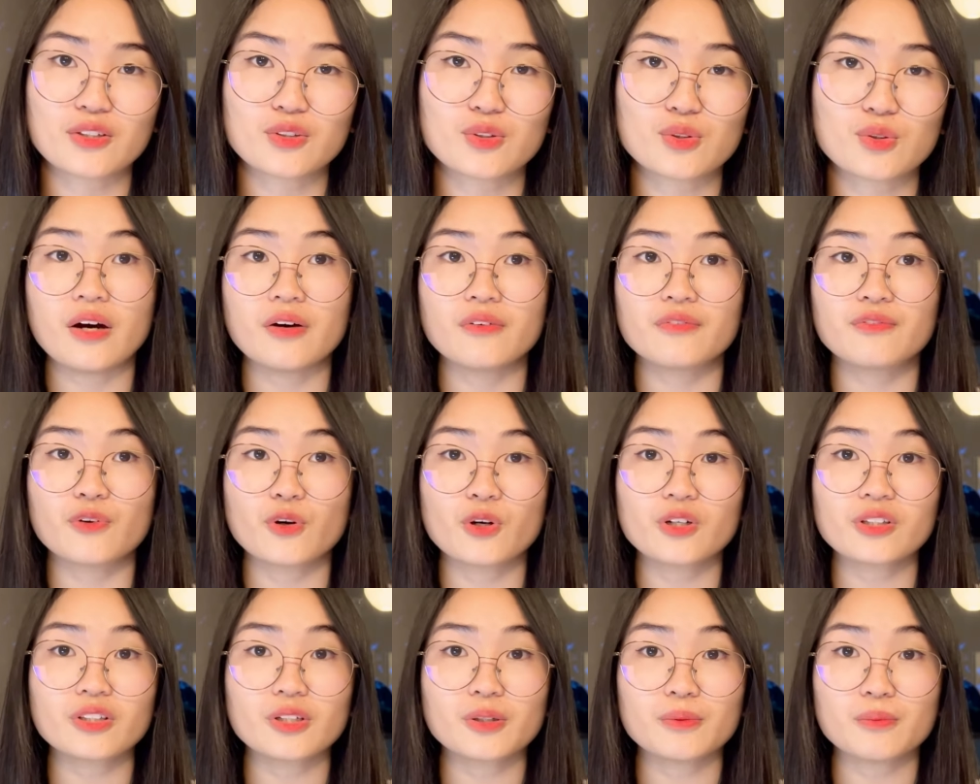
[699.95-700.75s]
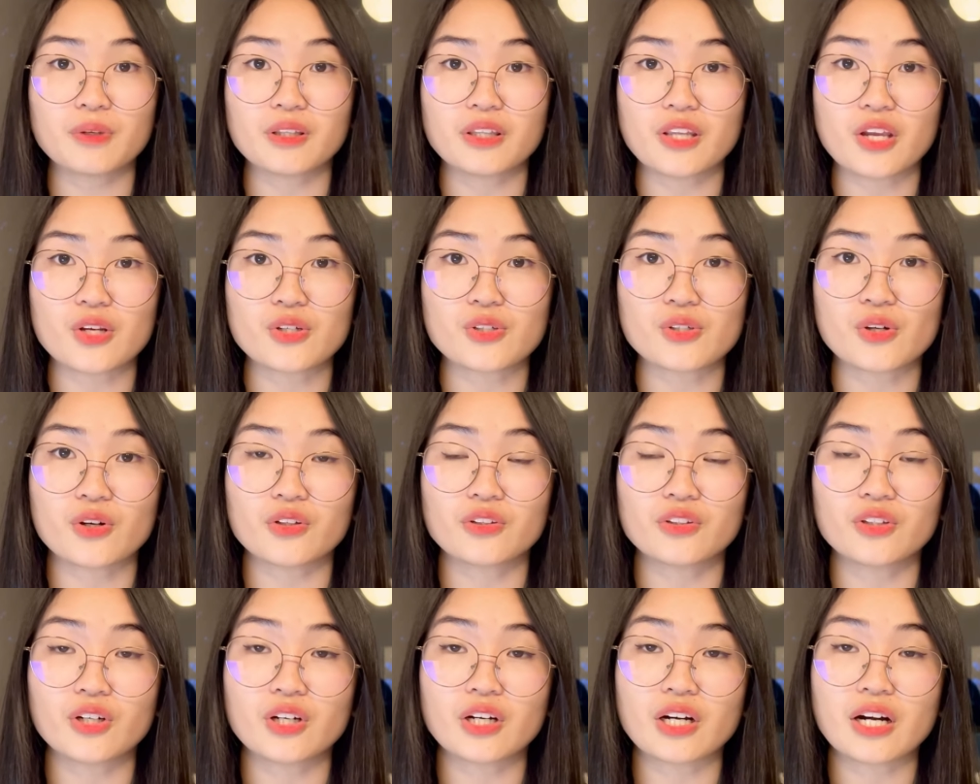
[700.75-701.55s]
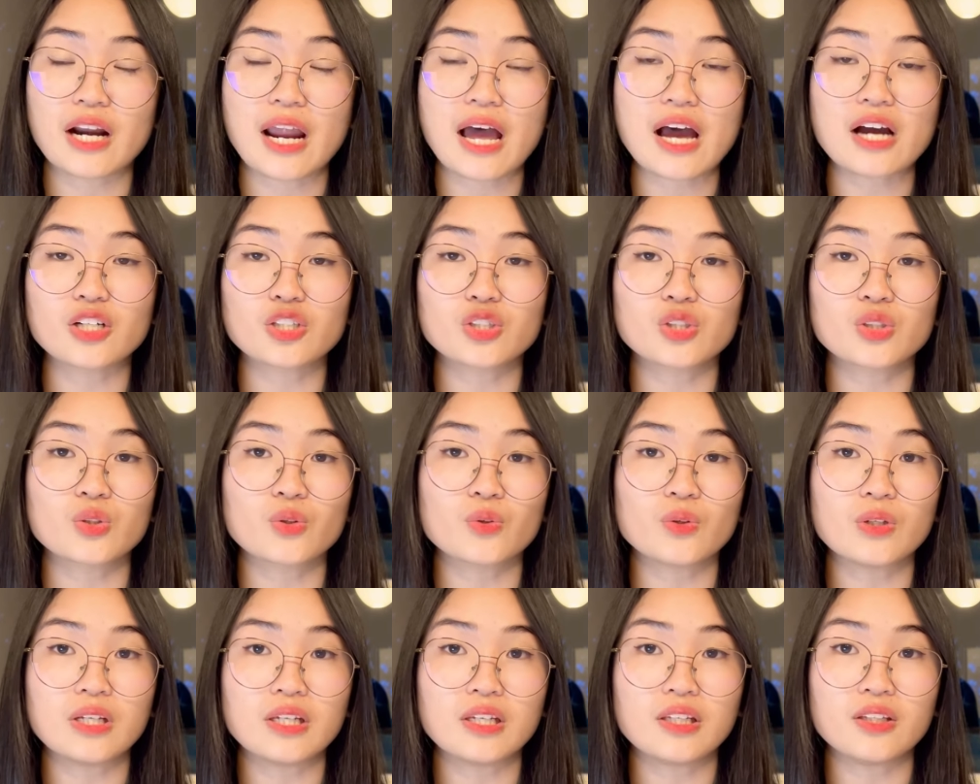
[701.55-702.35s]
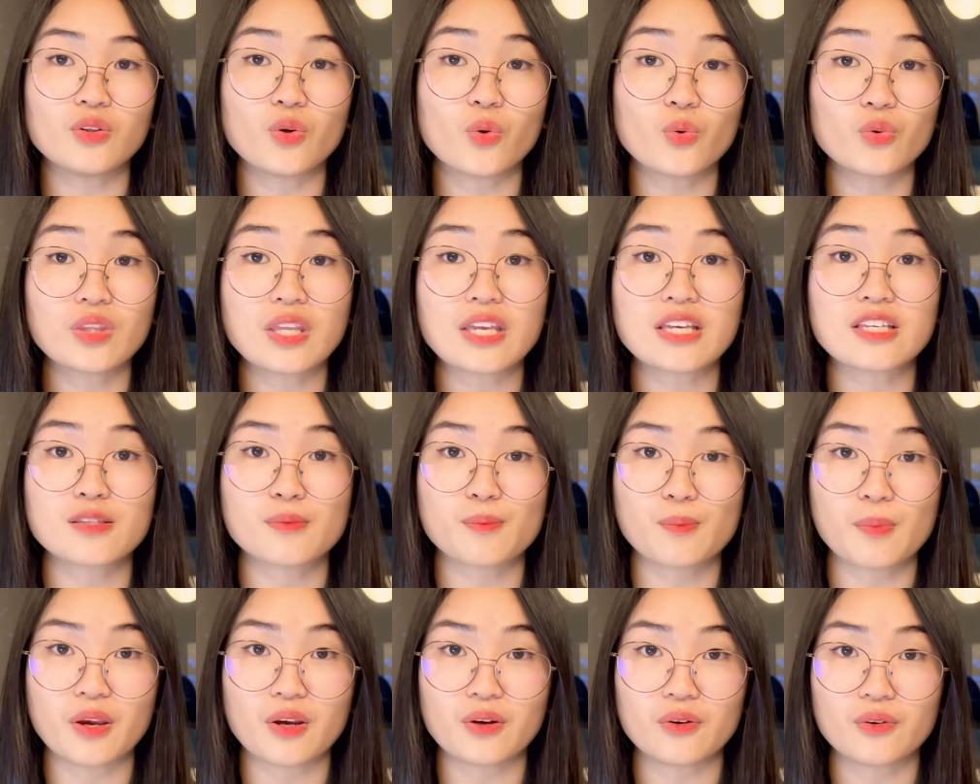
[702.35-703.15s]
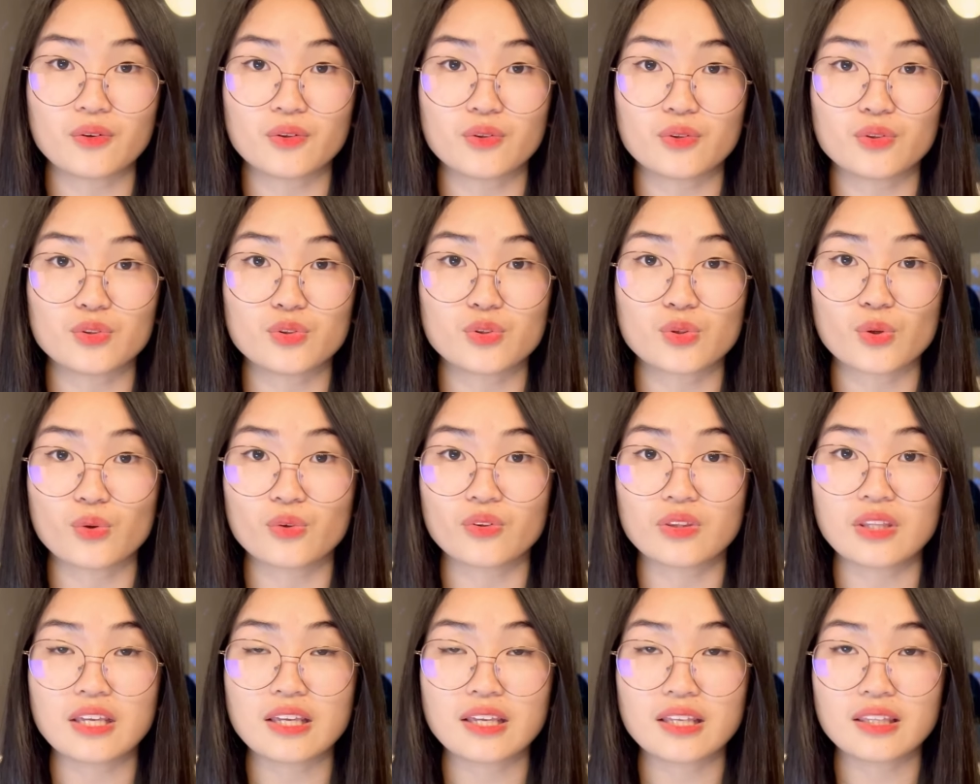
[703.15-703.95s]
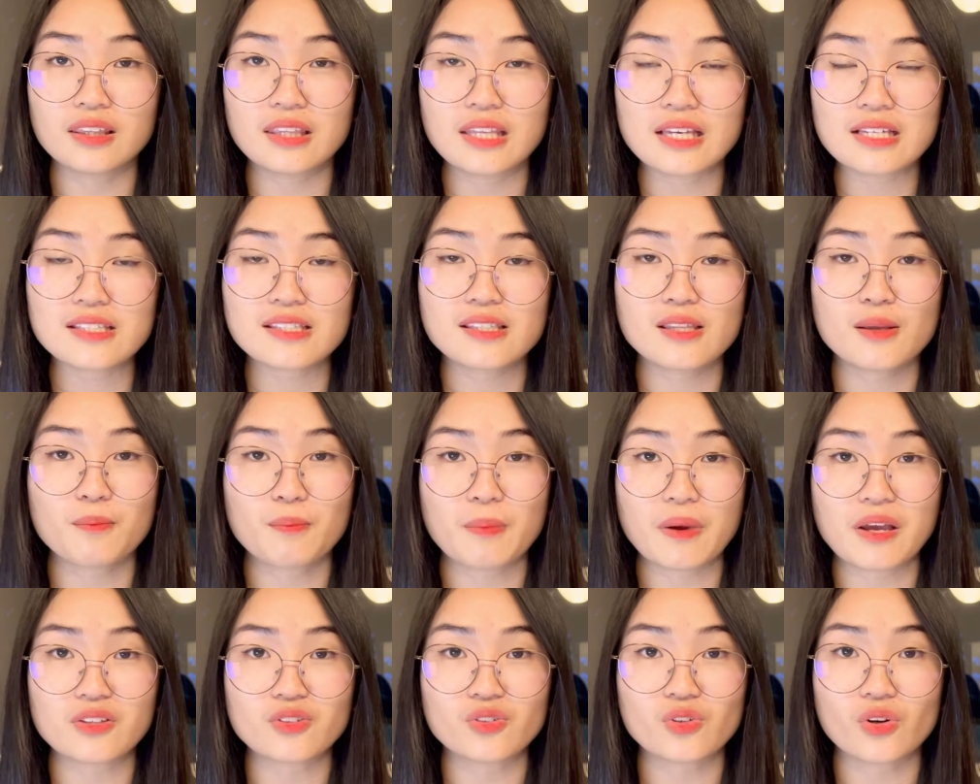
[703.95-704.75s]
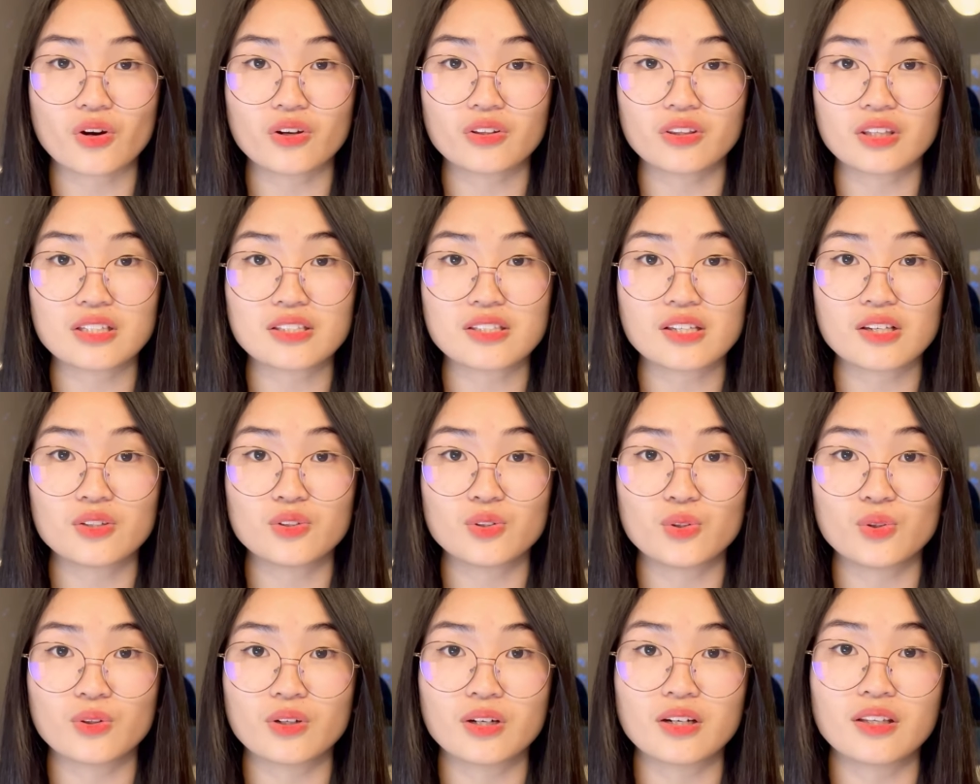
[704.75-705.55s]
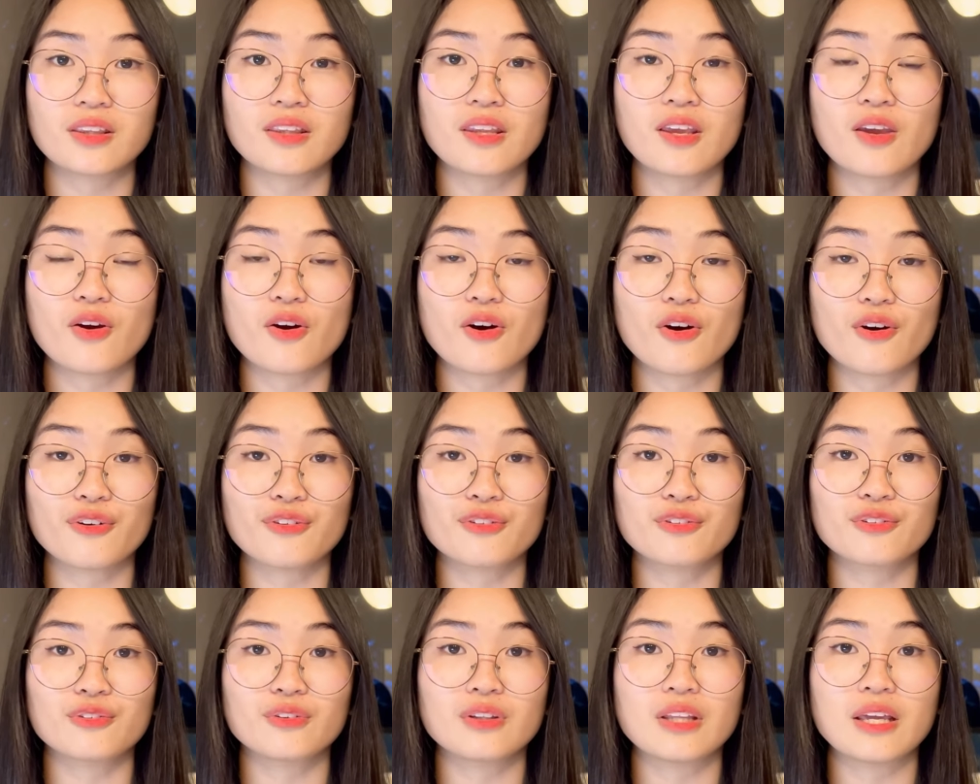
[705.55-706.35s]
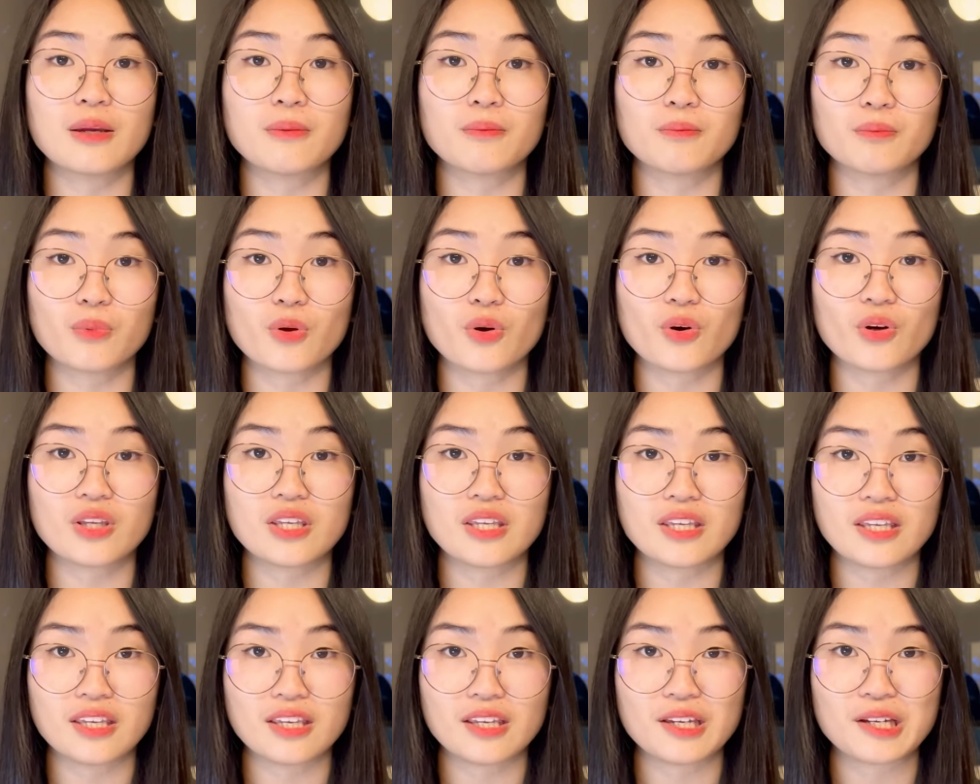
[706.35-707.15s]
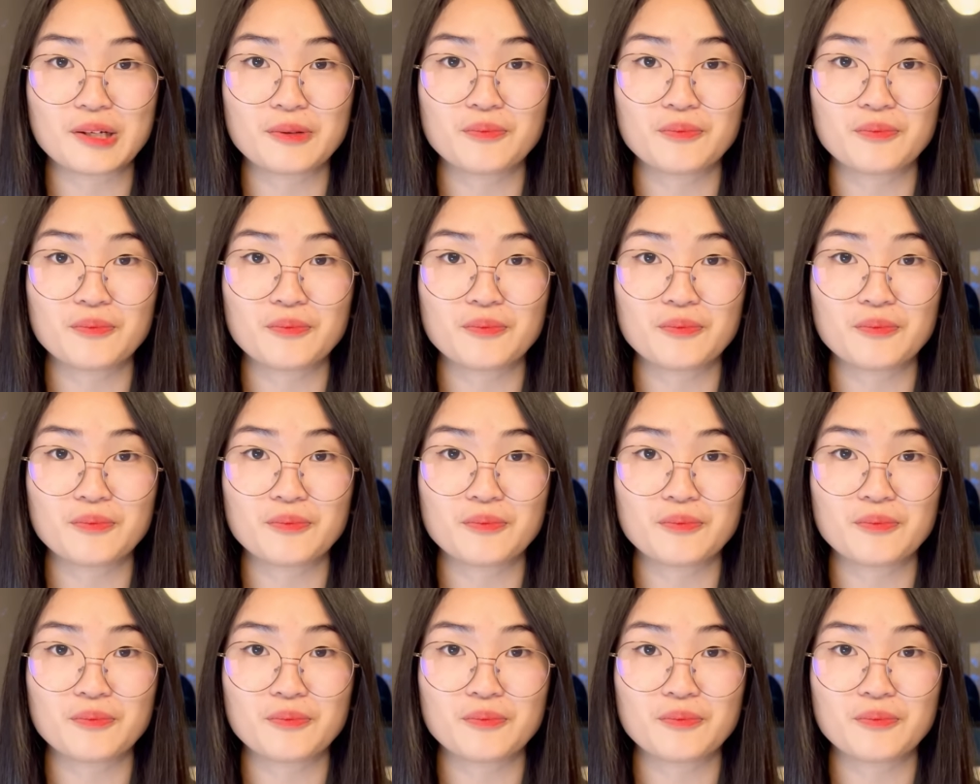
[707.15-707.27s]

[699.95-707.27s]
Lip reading: So for termination, there are actually notice periods. So this depends on the seniority of the employee.